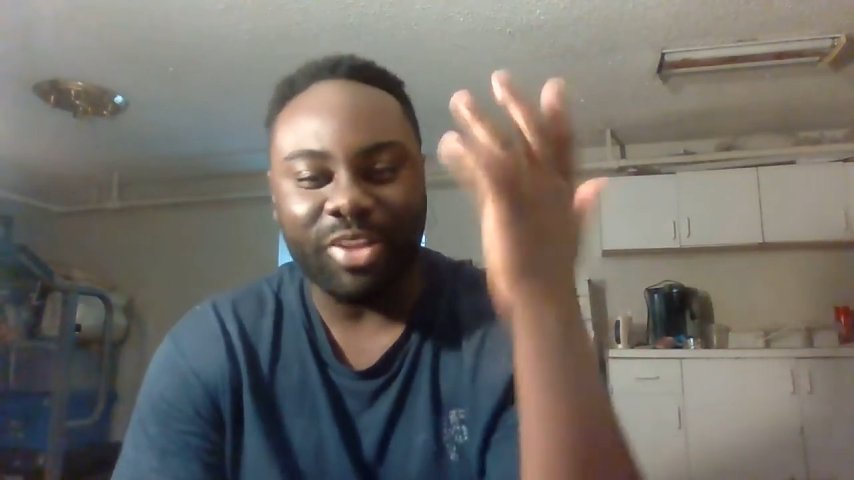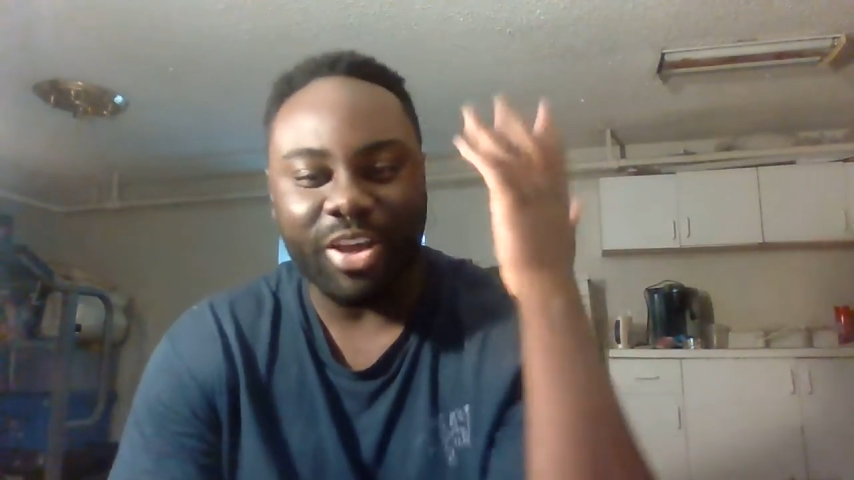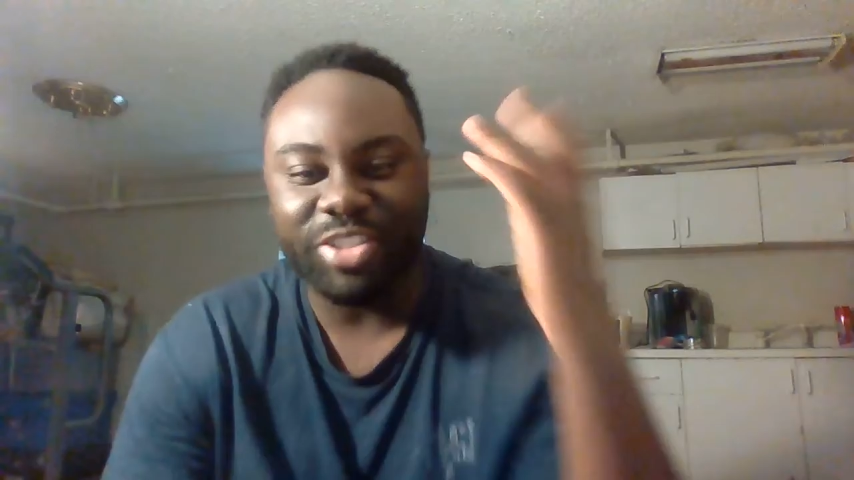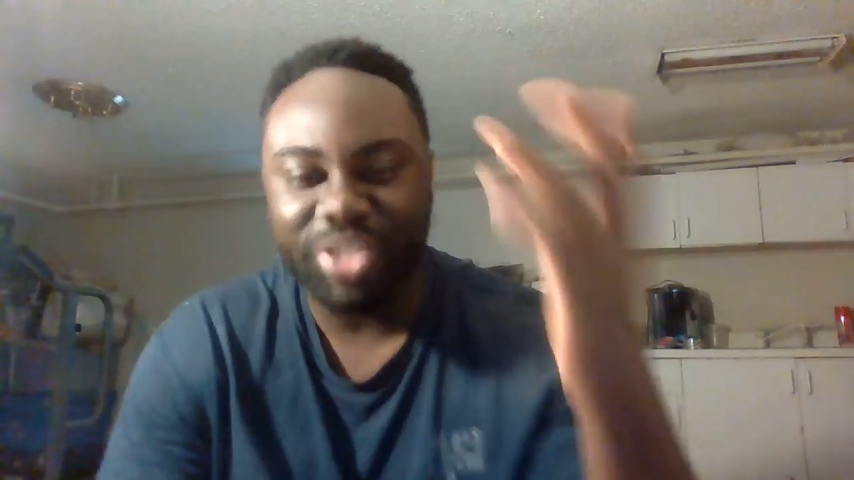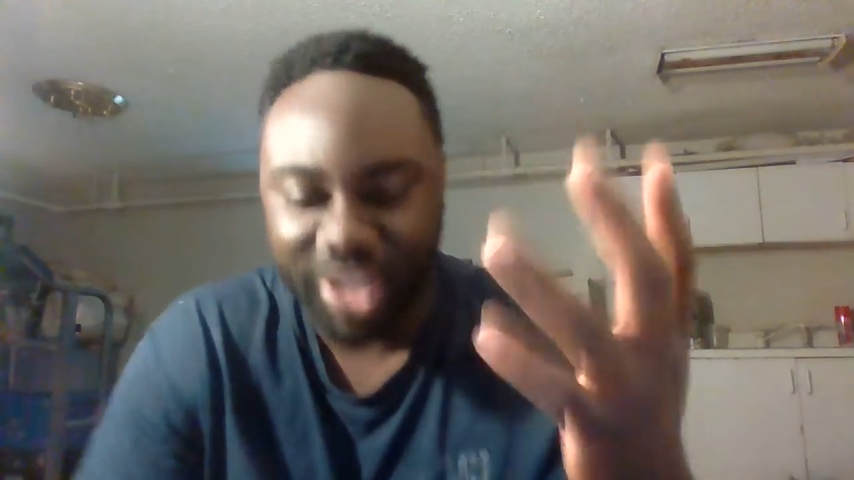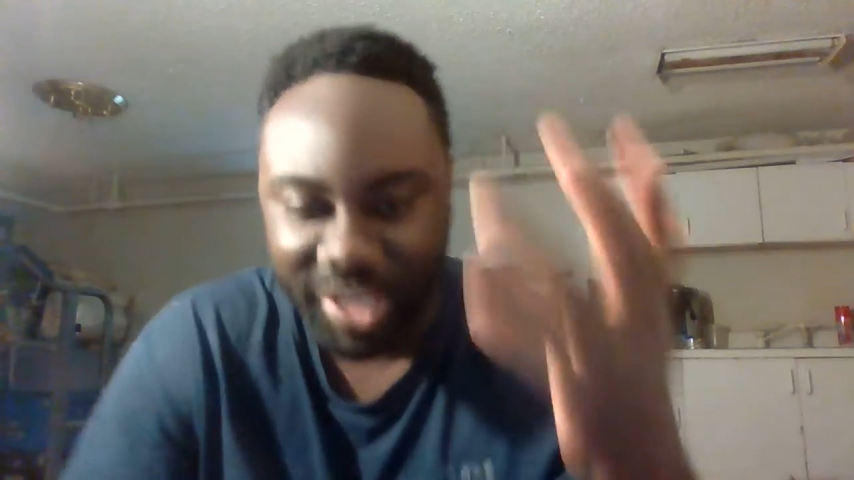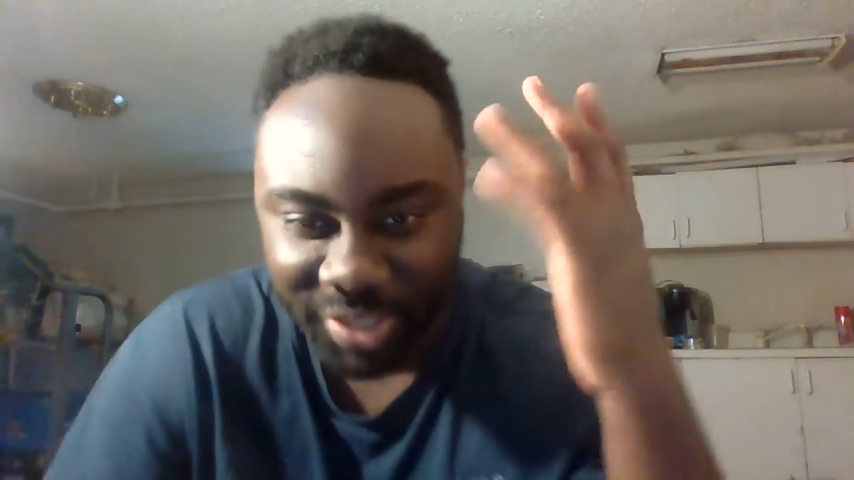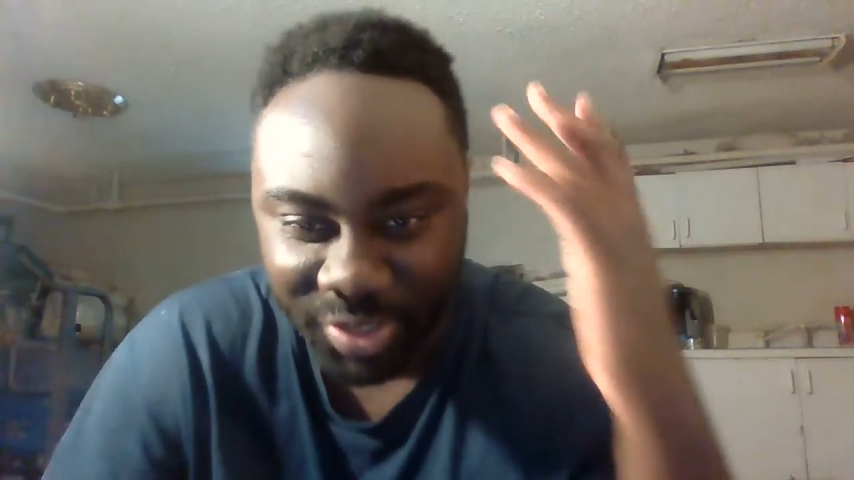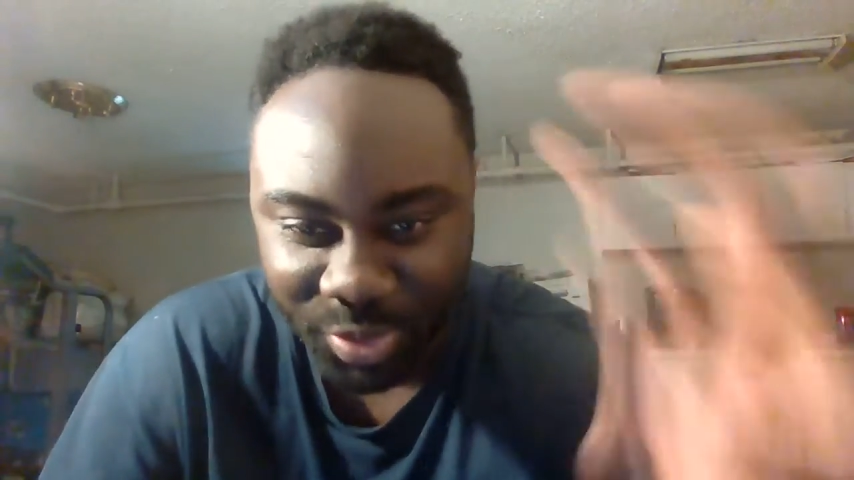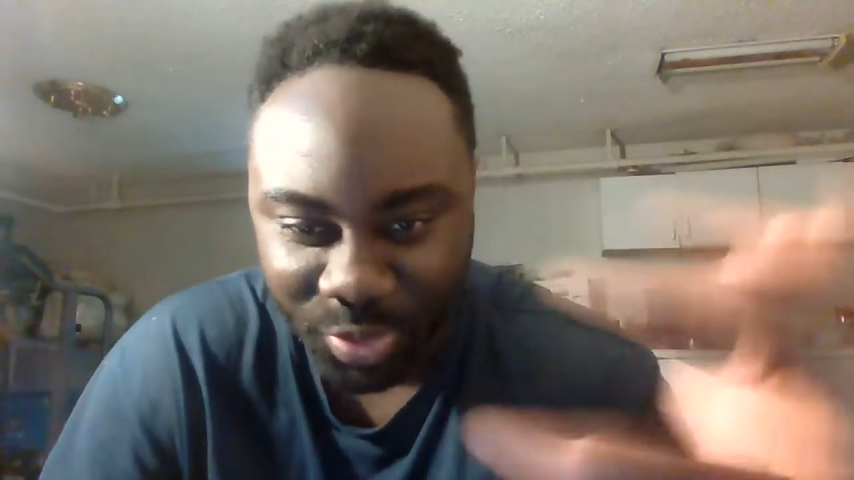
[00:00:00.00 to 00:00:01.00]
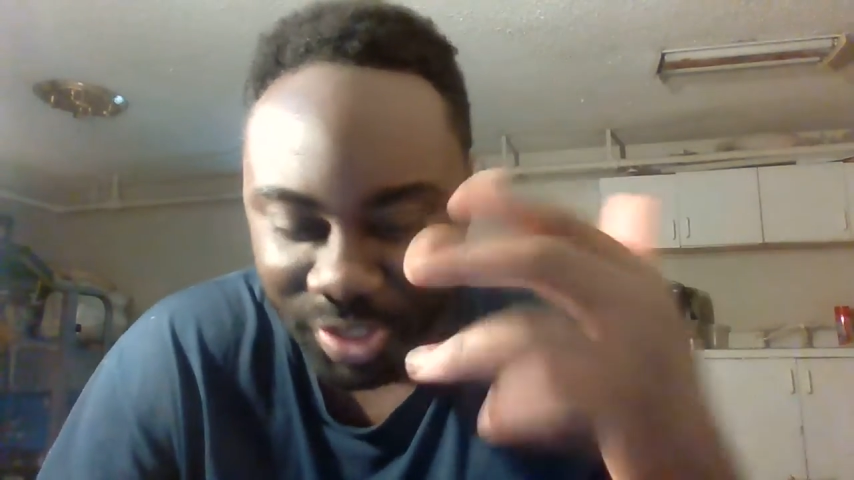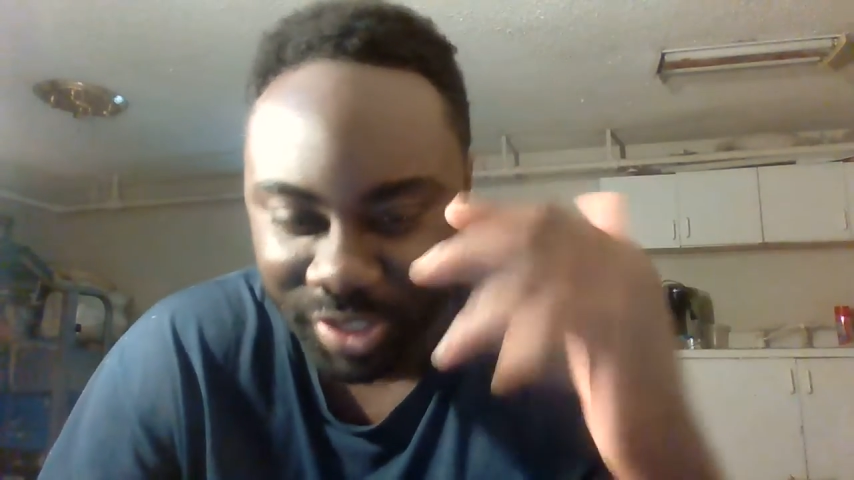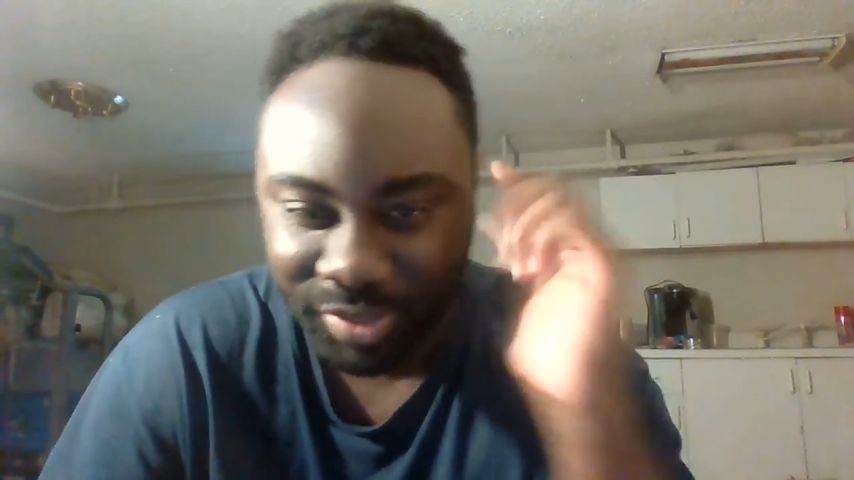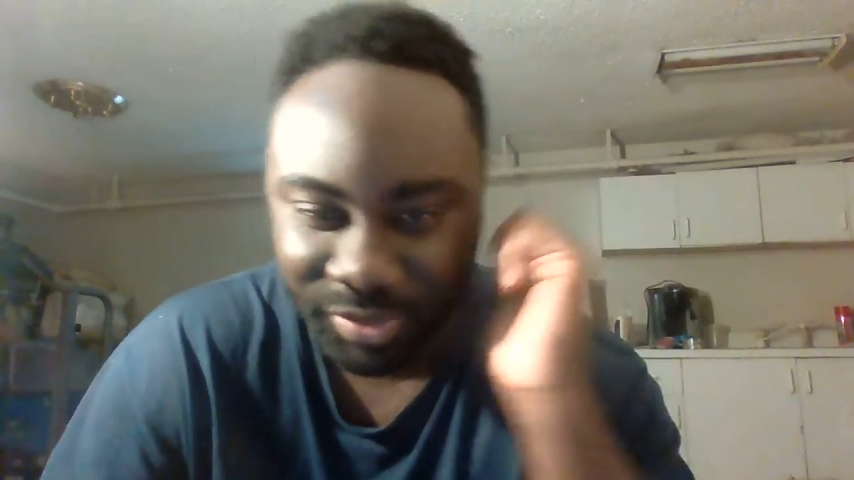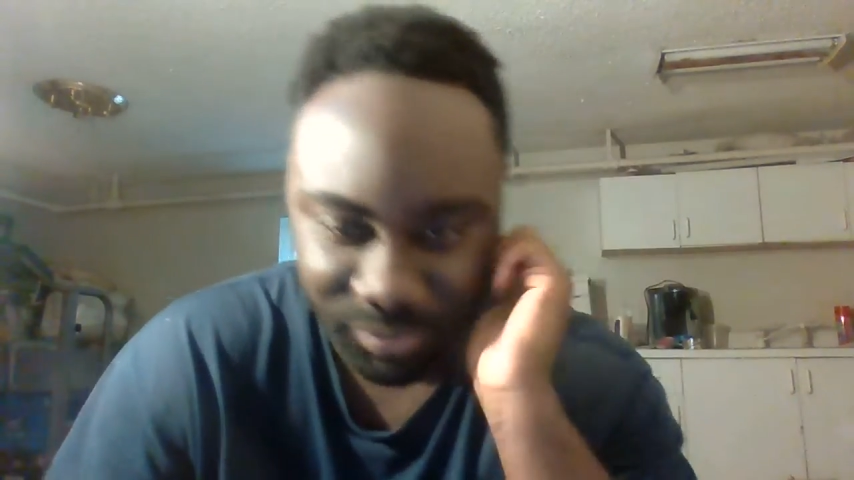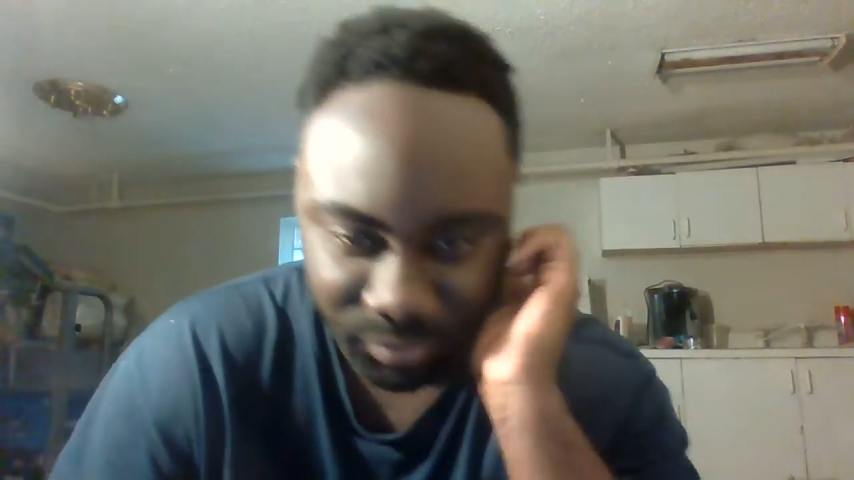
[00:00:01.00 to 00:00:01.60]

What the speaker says: lost Jalen Green.